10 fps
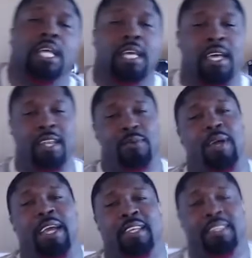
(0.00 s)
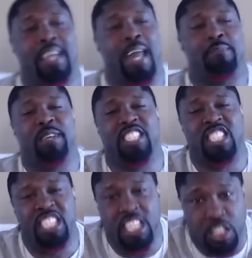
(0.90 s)
Anyway, you got to be
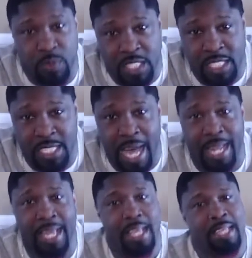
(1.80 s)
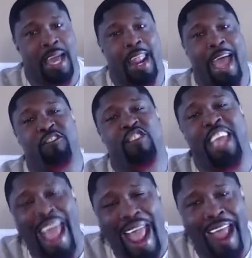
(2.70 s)
assiduous. You gotta have
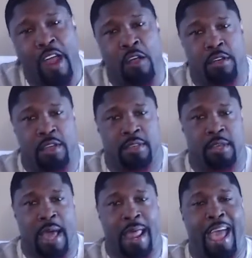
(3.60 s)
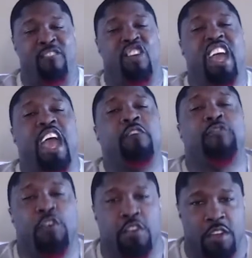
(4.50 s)
care. You gotta have
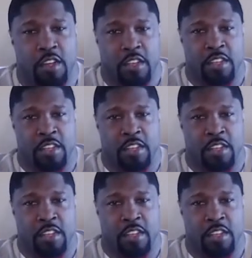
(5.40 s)
effort.